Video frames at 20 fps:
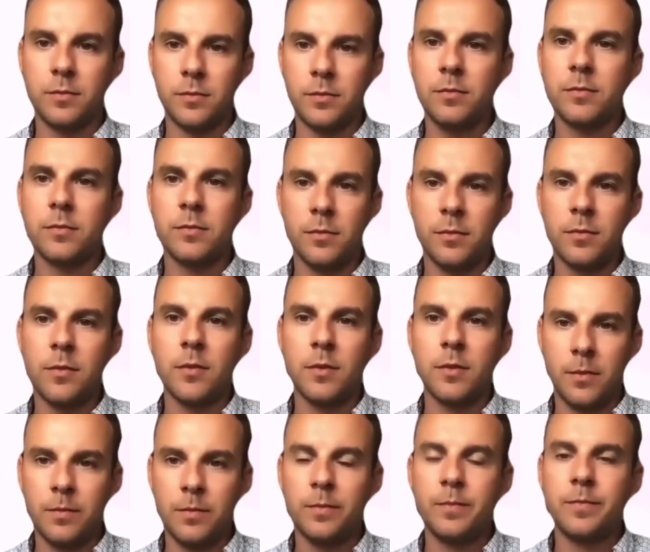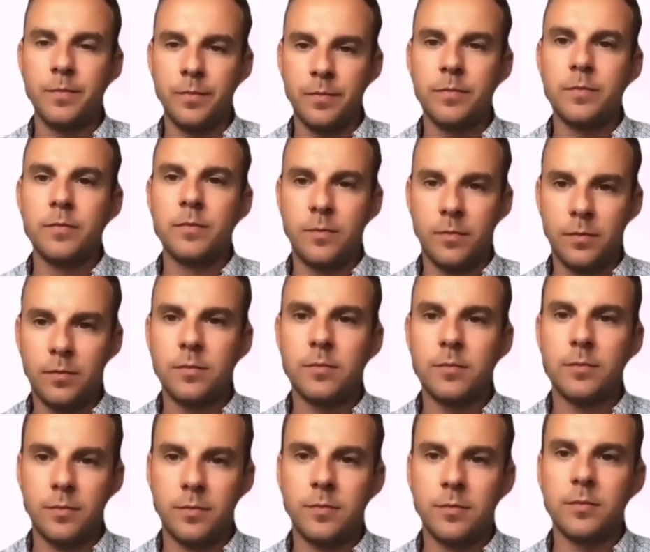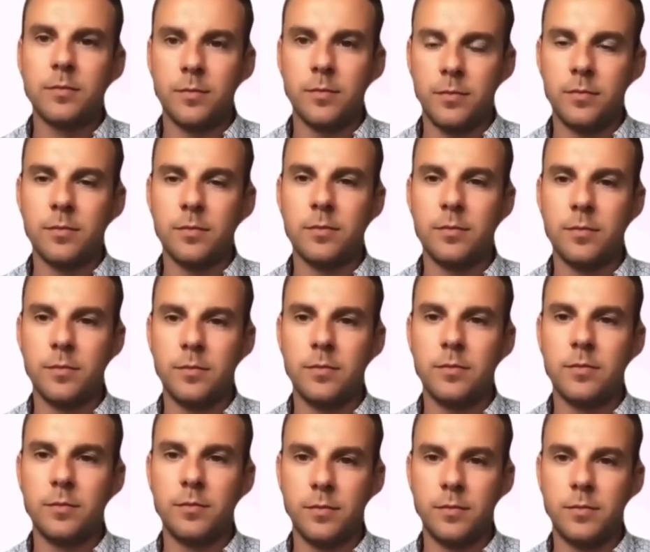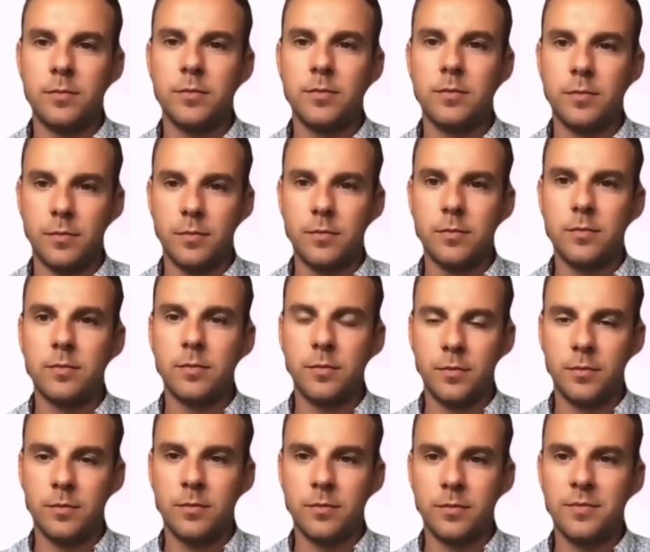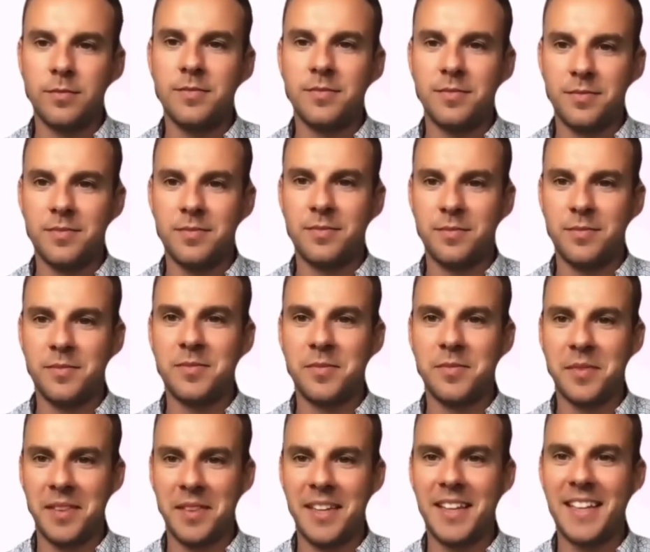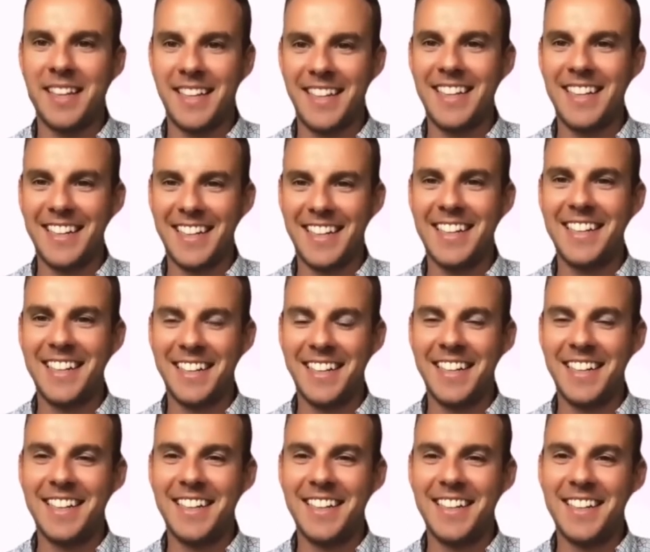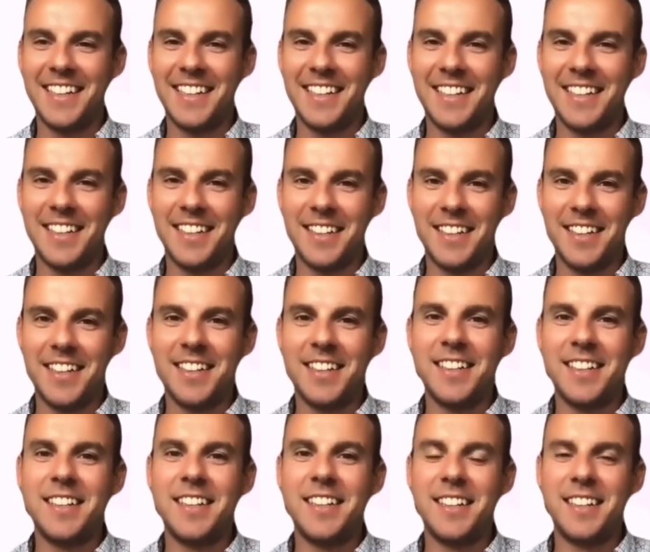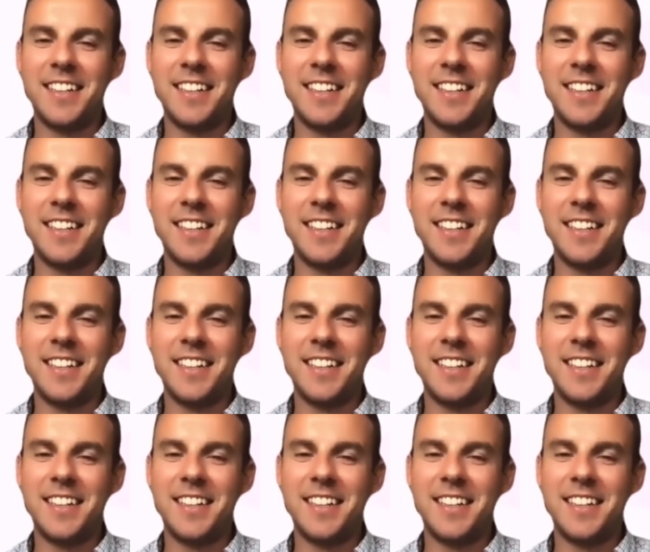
This person isn't speaking.